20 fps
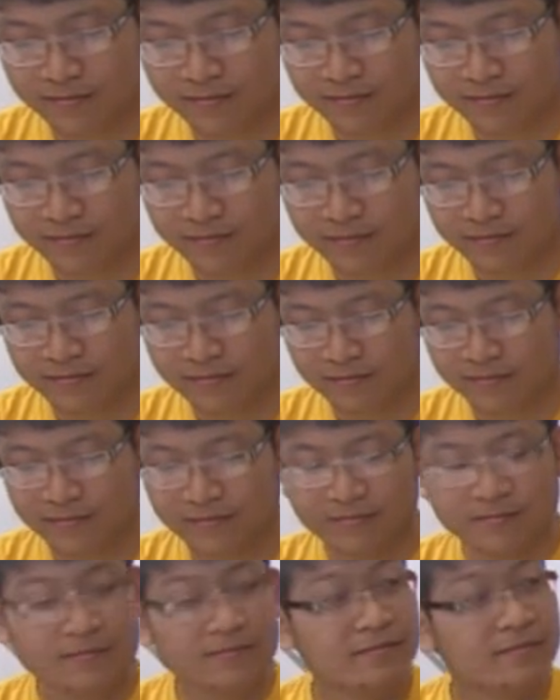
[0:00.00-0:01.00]

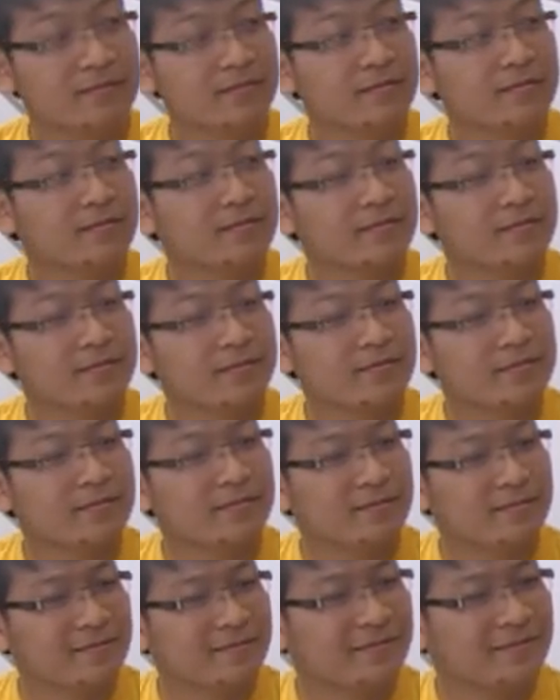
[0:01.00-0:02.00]

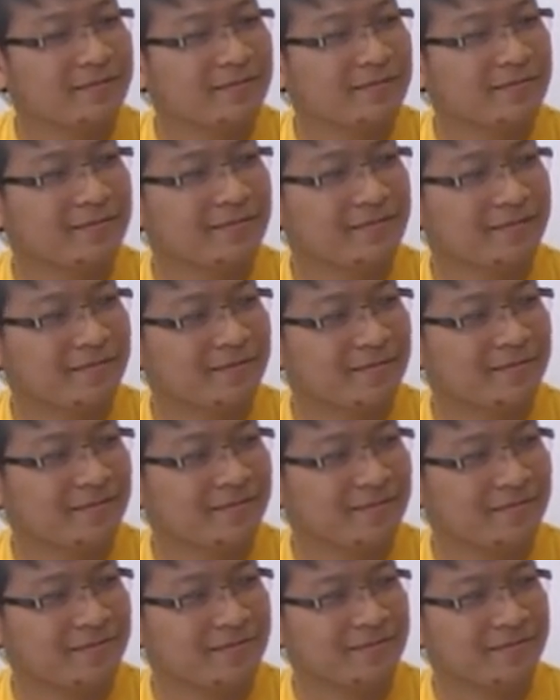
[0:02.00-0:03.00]

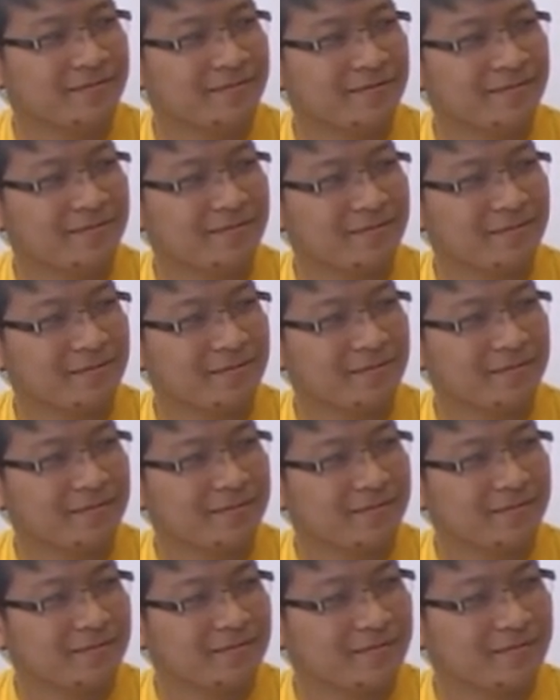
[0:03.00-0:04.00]
(silent)